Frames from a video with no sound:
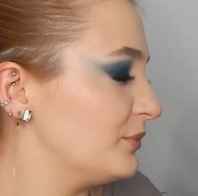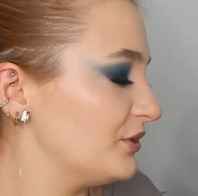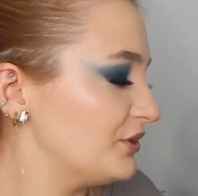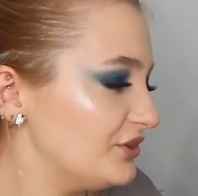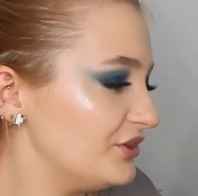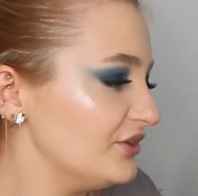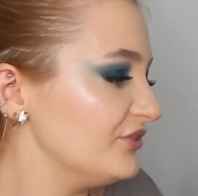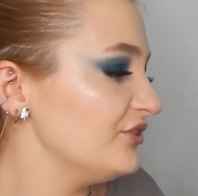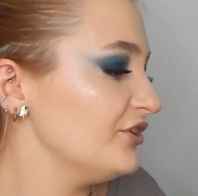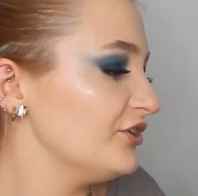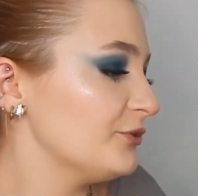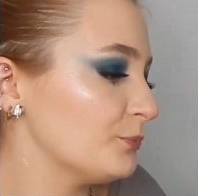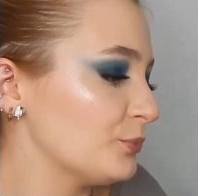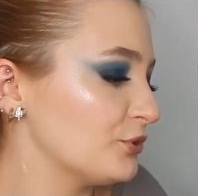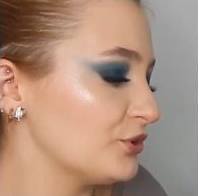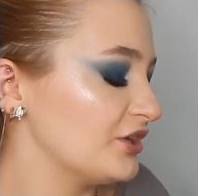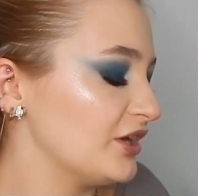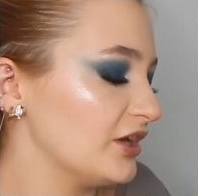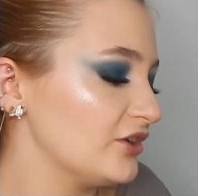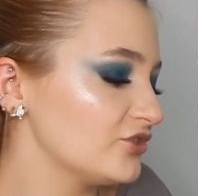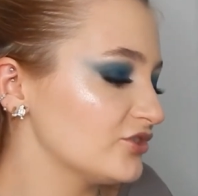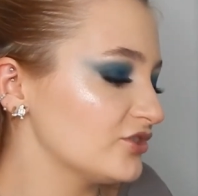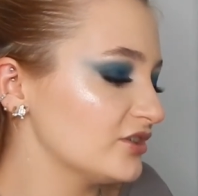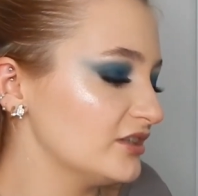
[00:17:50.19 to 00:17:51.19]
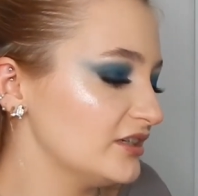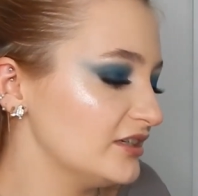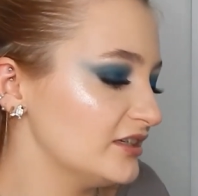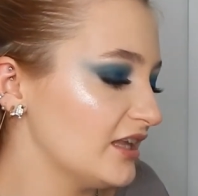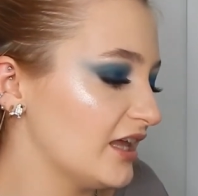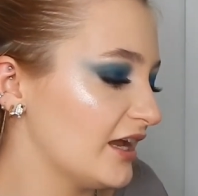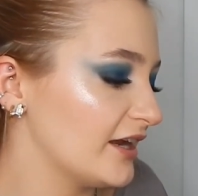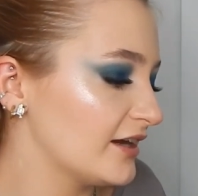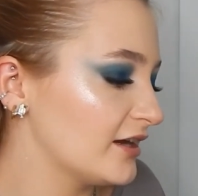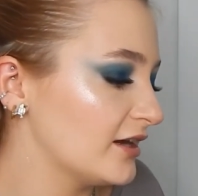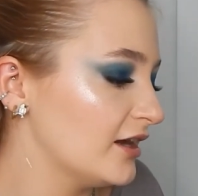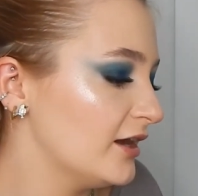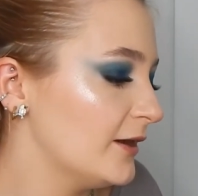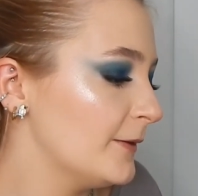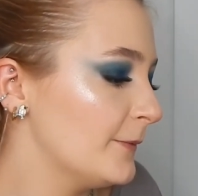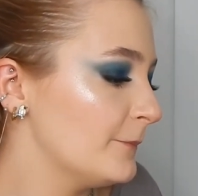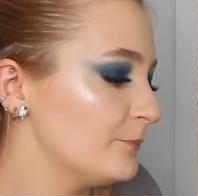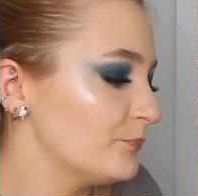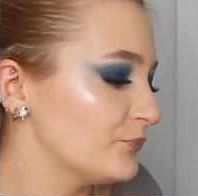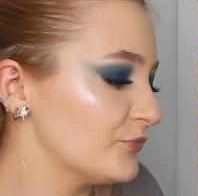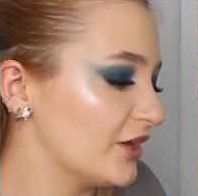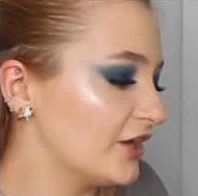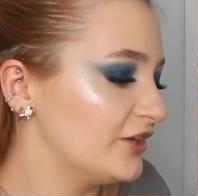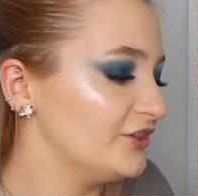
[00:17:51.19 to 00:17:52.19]
But this is potentially like
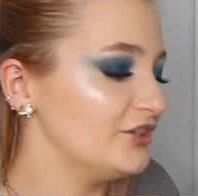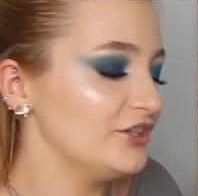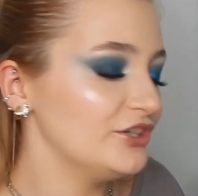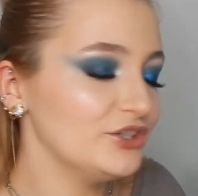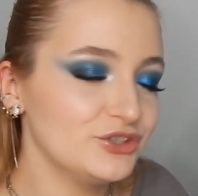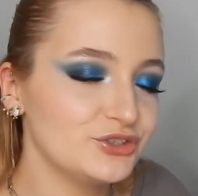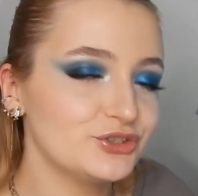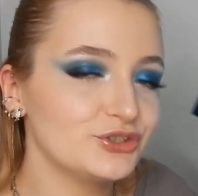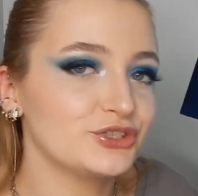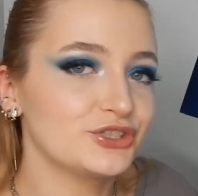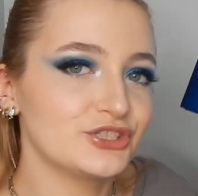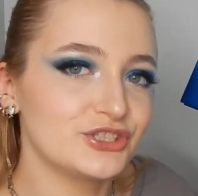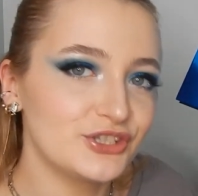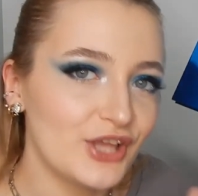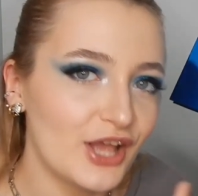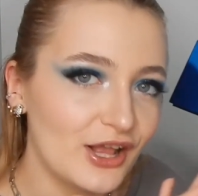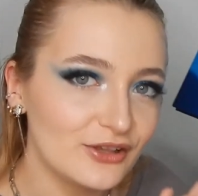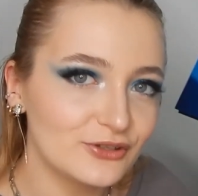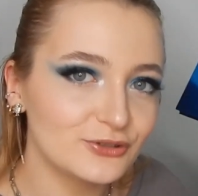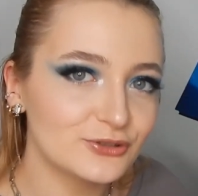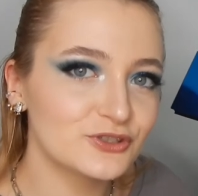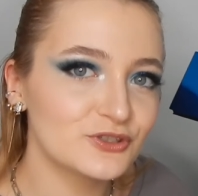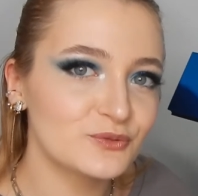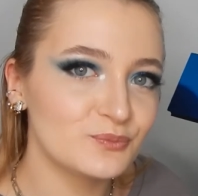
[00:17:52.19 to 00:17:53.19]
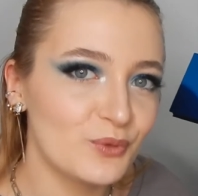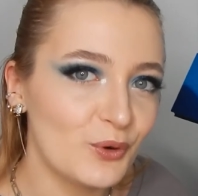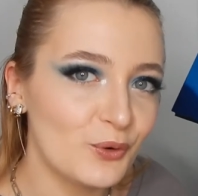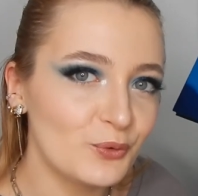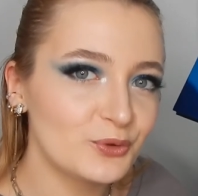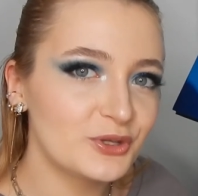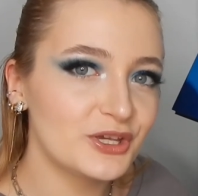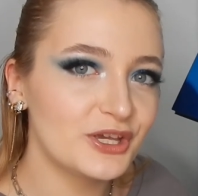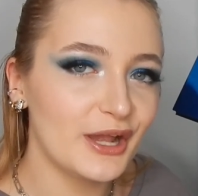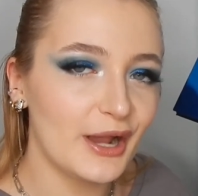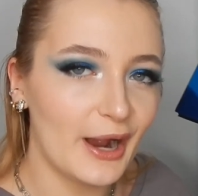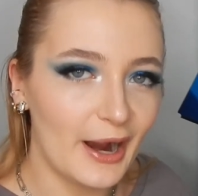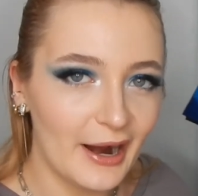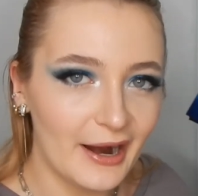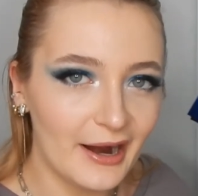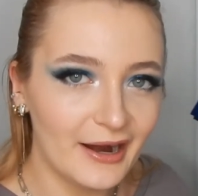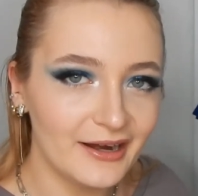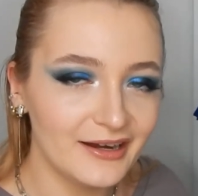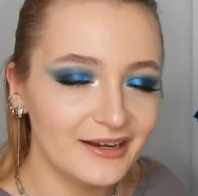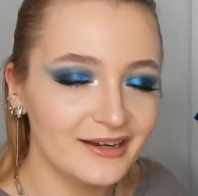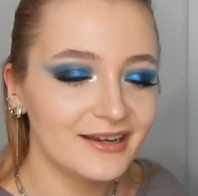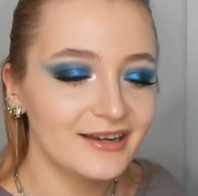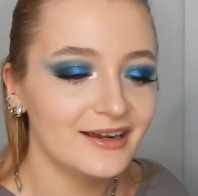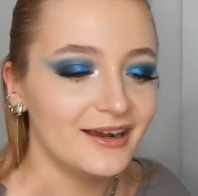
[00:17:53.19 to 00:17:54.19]
an interstellar smoky
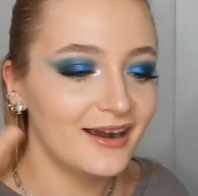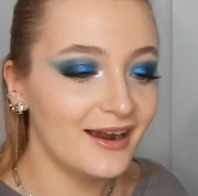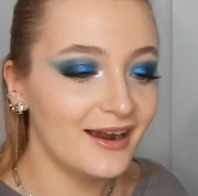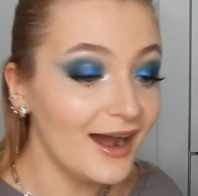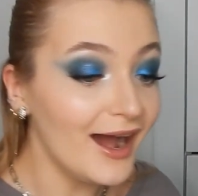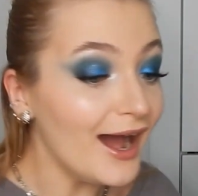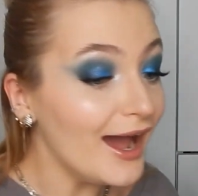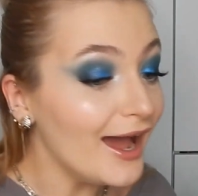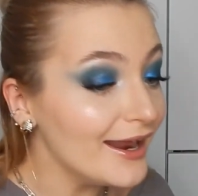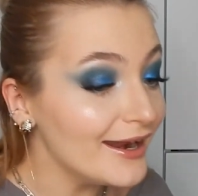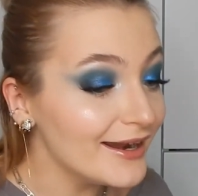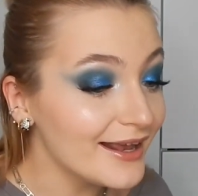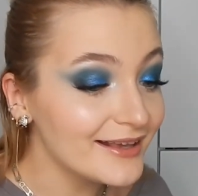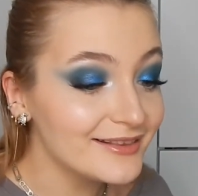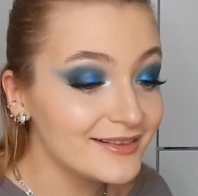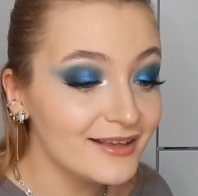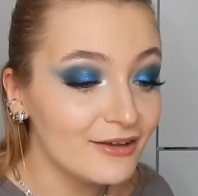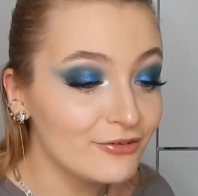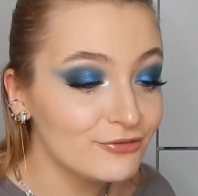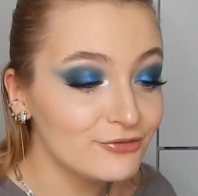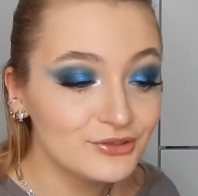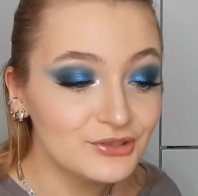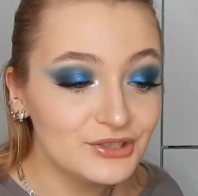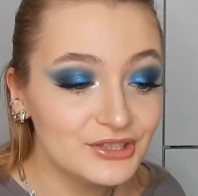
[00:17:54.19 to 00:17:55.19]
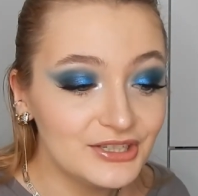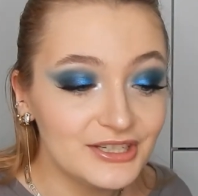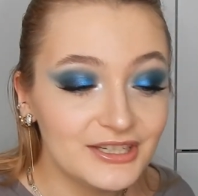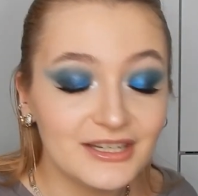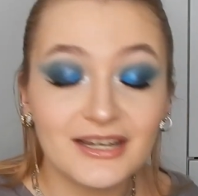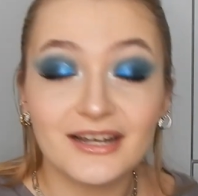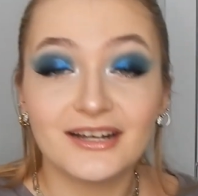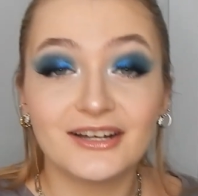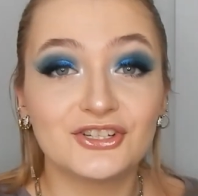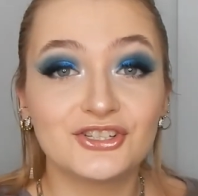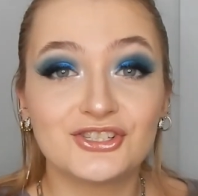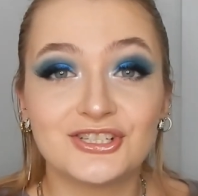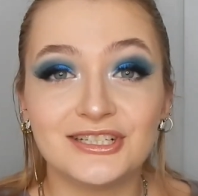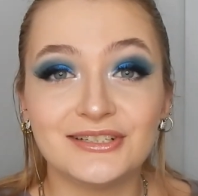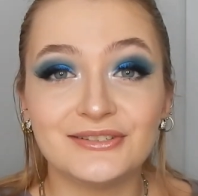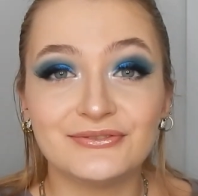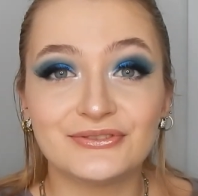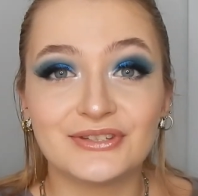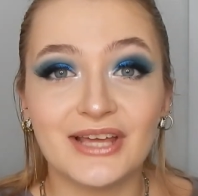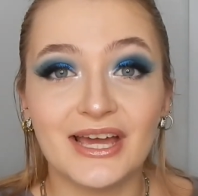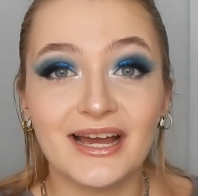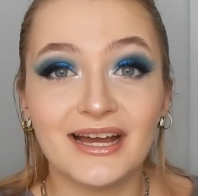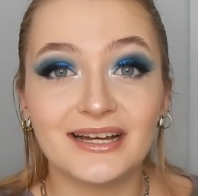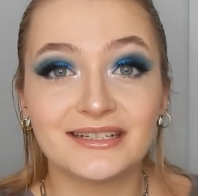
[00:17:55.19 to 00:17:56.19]
eye, and I definitely
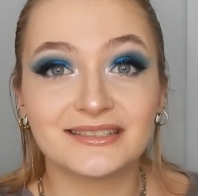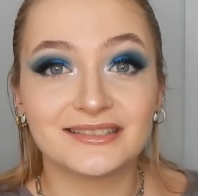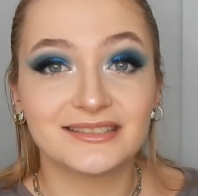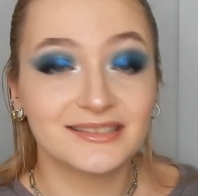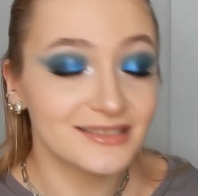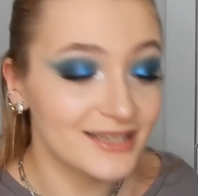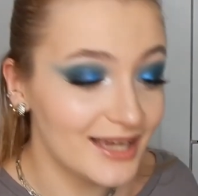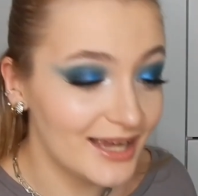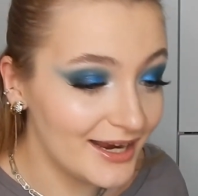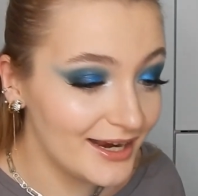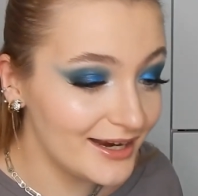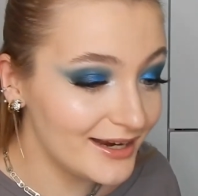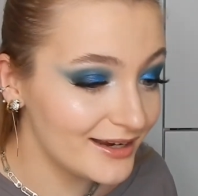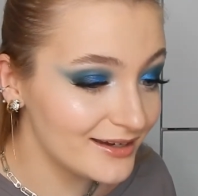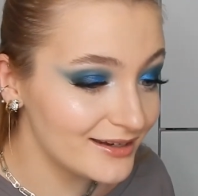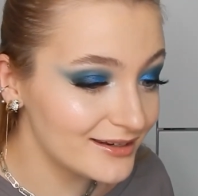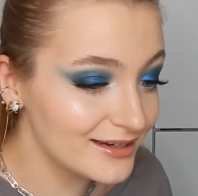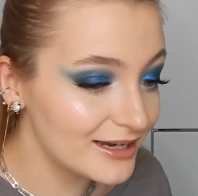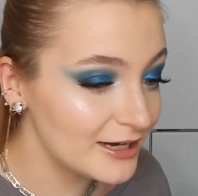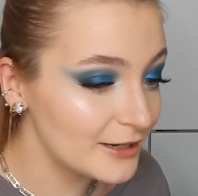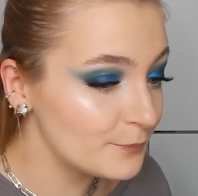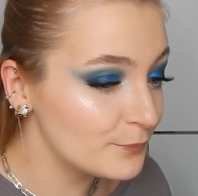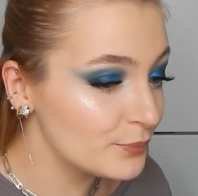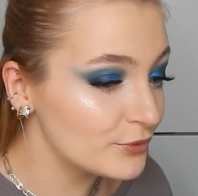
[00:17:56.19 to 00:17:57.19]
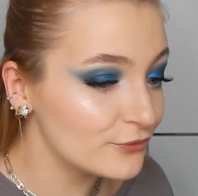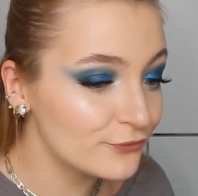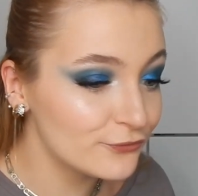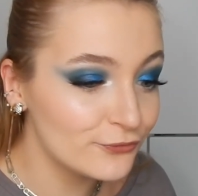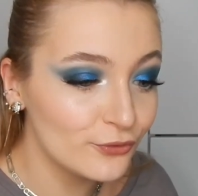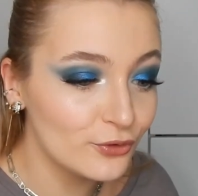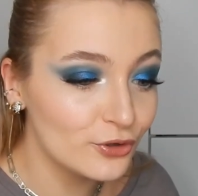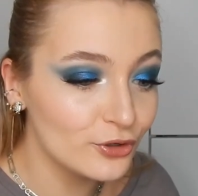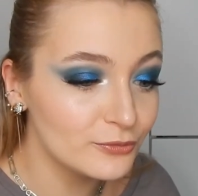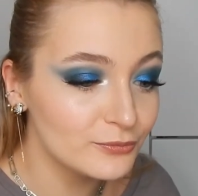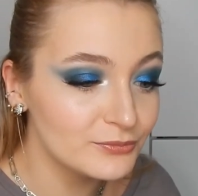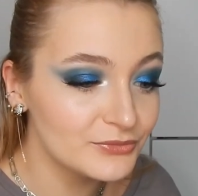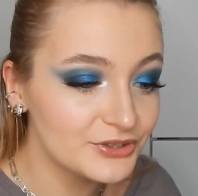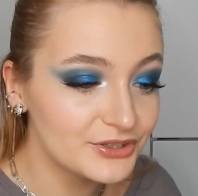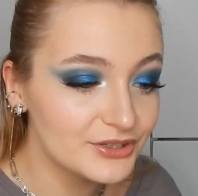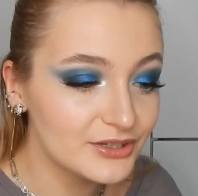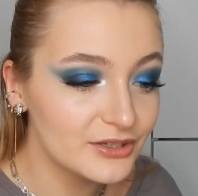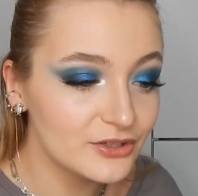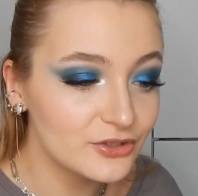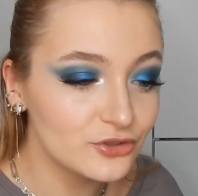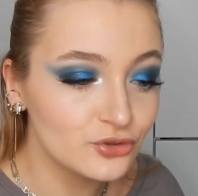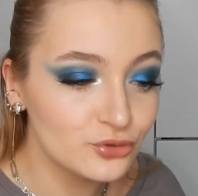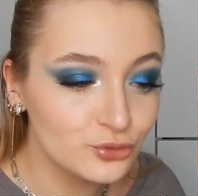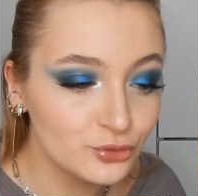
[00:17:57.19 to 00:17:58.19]
achieved that, and it performed
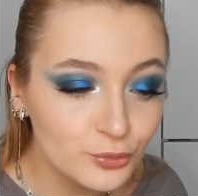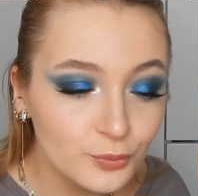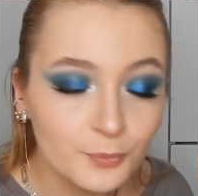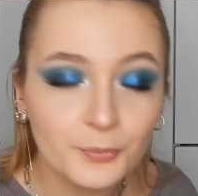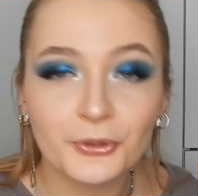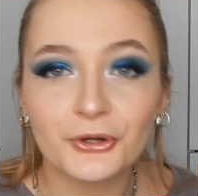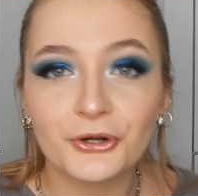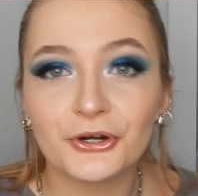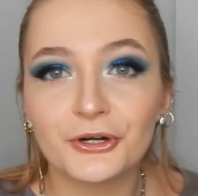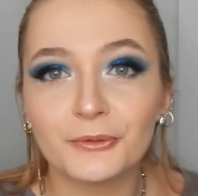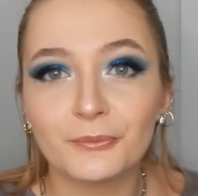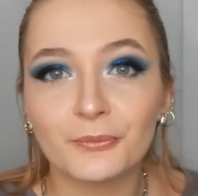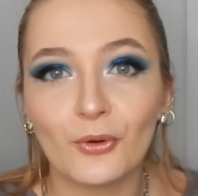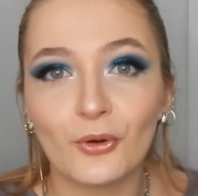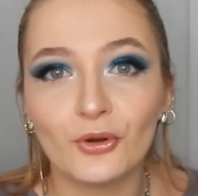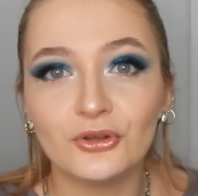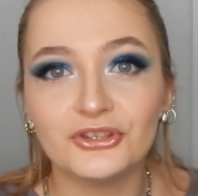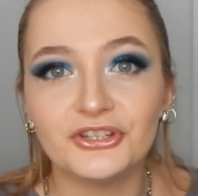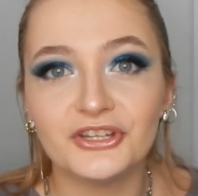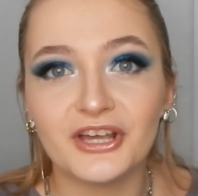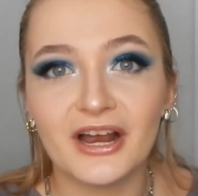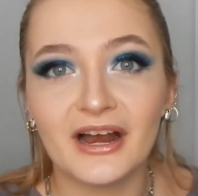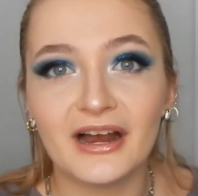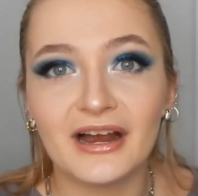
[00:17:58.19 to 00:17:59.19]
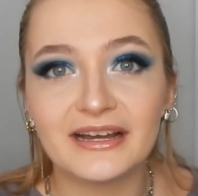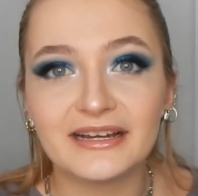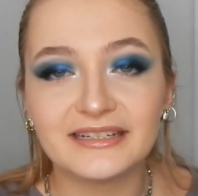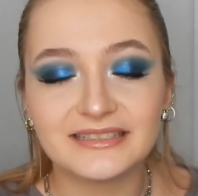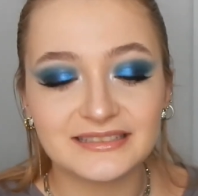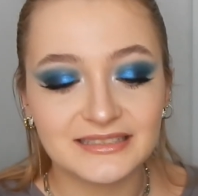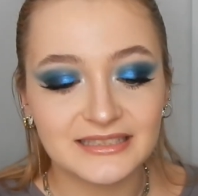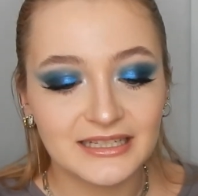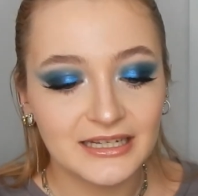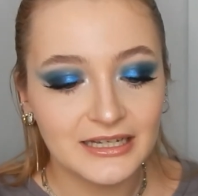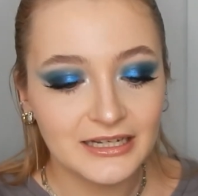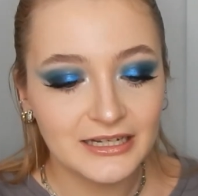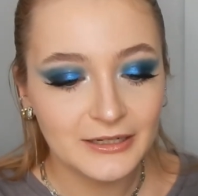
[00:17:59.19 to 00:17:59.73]
superb on the eyes.